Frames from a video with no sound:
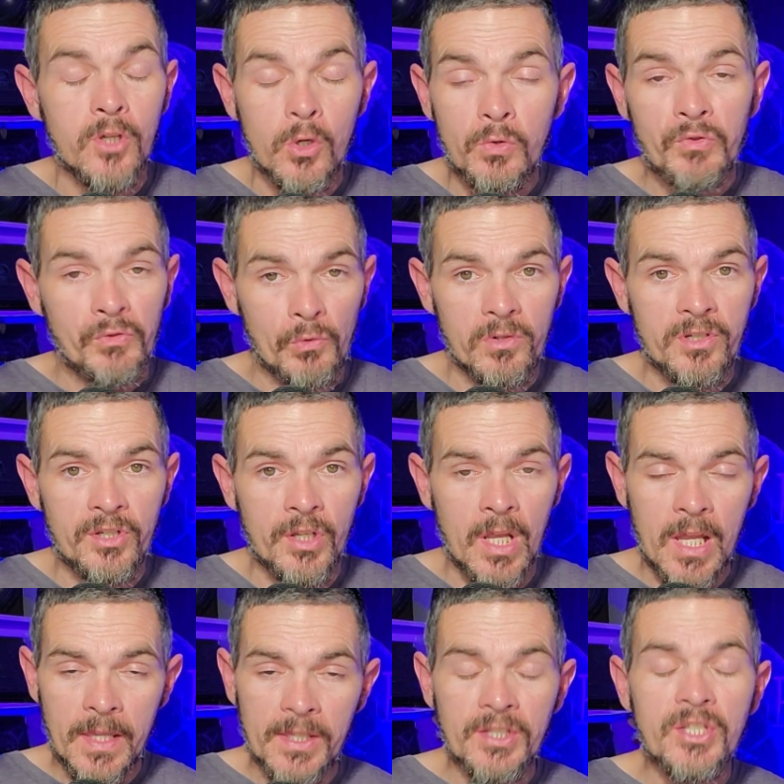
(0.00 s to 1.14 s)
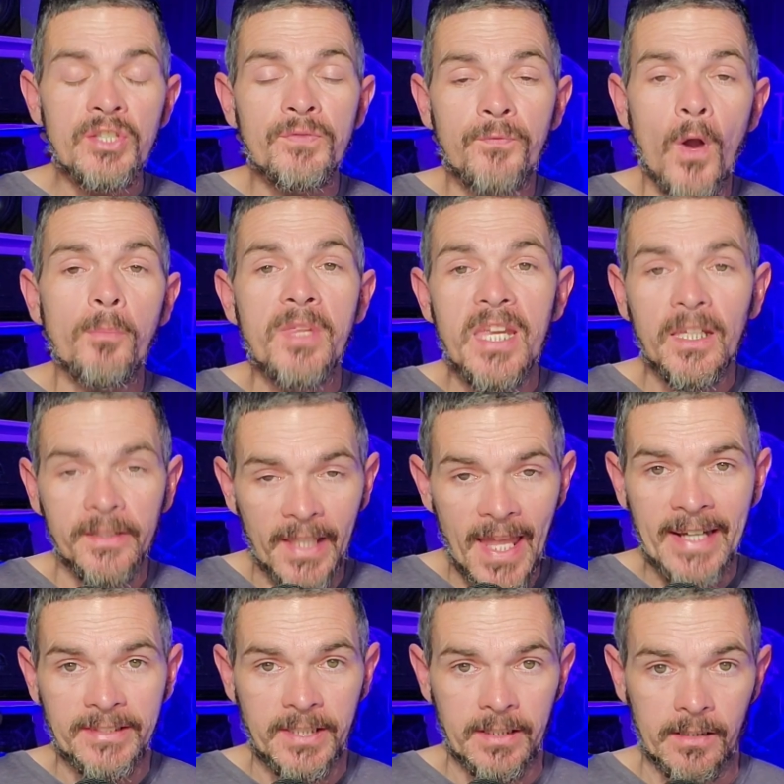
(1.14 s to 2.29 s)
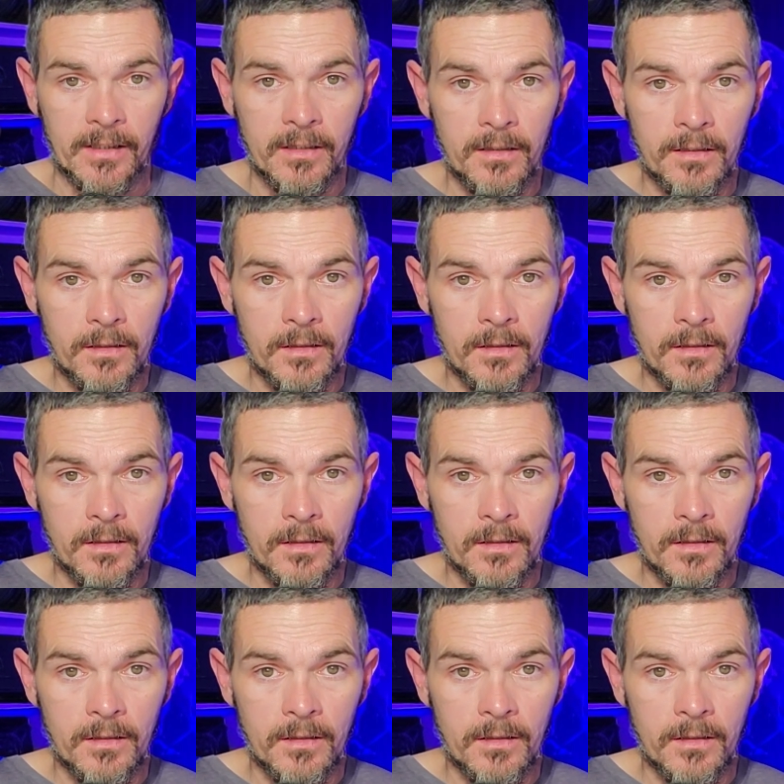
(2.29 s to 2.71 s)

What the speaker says: news source. This is from The Atlantic.